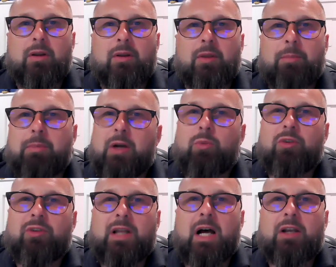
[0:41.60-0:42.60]
mud
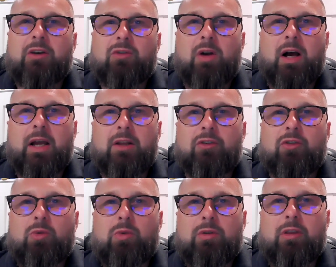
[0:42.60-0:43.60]
was not dry in
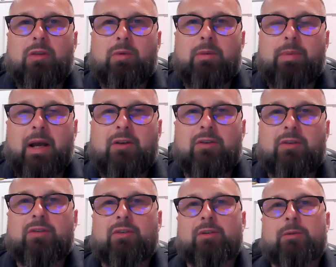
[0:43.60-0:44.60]
2 of the 3
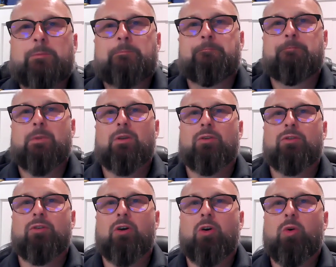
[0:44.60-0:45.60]
patches.
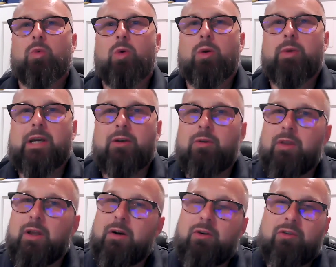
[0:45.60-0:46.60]
So what we got to do
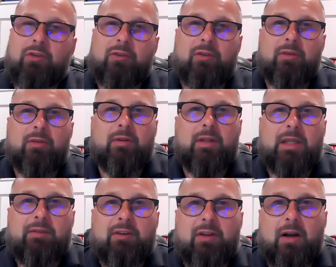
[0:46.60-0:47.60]
there is just
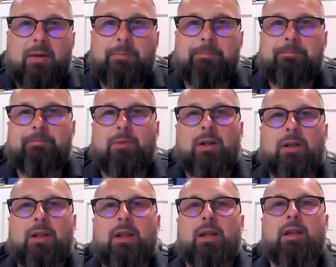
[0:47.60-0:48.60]
give it time,
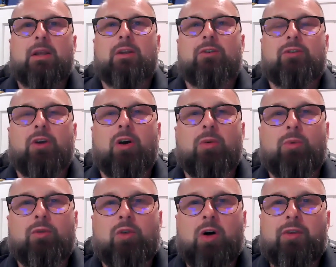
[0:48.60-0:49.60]
right? So
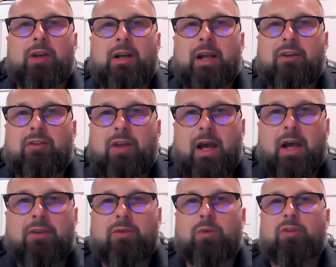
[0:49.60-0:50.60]
moved on to the next
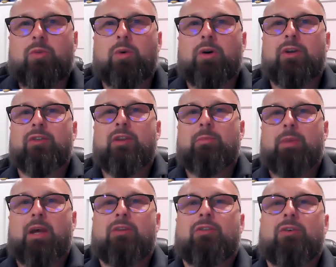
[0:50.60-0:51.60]
task, which was the
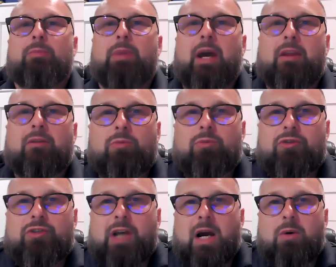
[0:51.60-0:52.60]
master bathroom
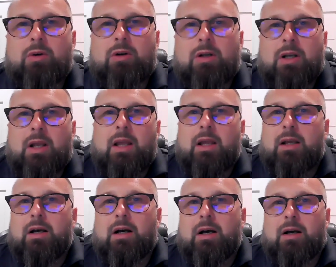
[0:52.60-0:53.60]
shower.
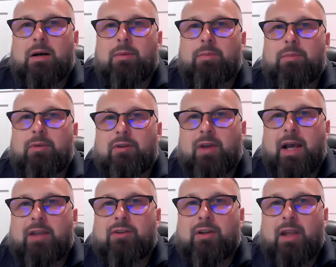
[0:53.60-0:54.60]
The
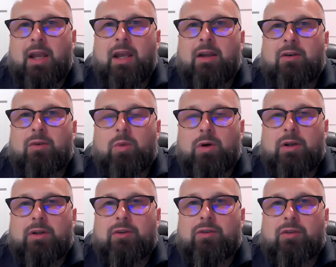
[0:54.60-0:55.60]
task at hand
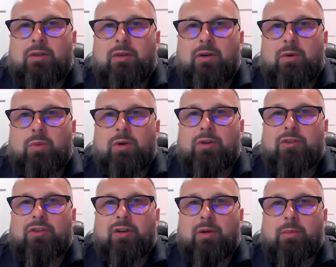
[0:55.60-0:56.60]
was there
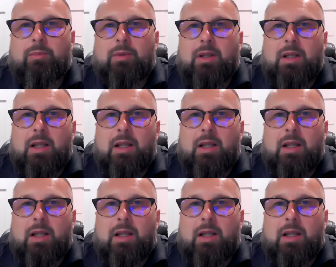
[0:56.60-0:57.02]
was some